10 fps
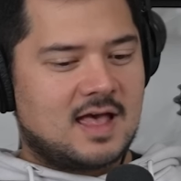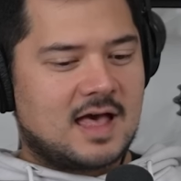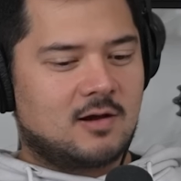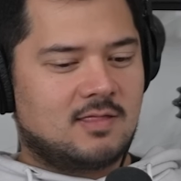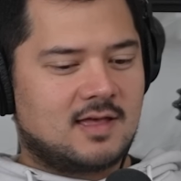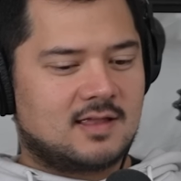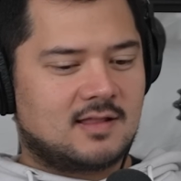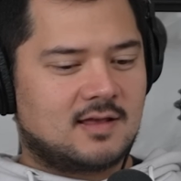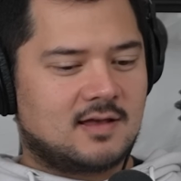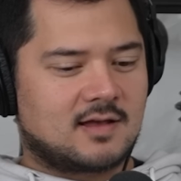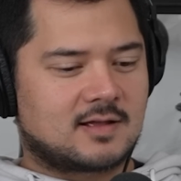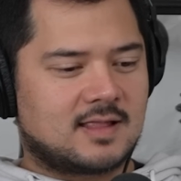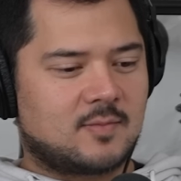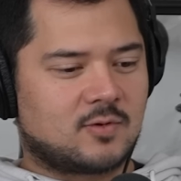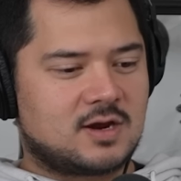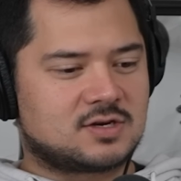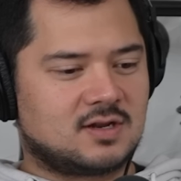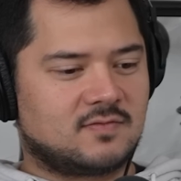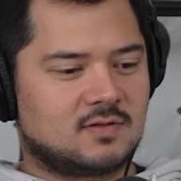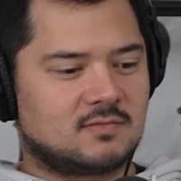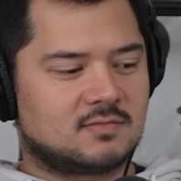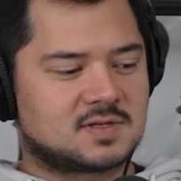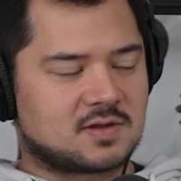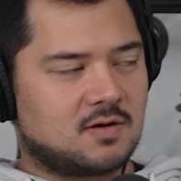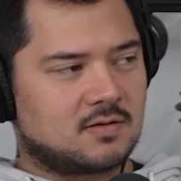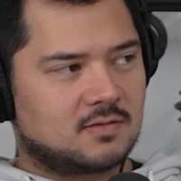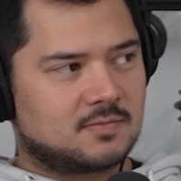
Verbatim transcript: How did that uh, collaboration even start?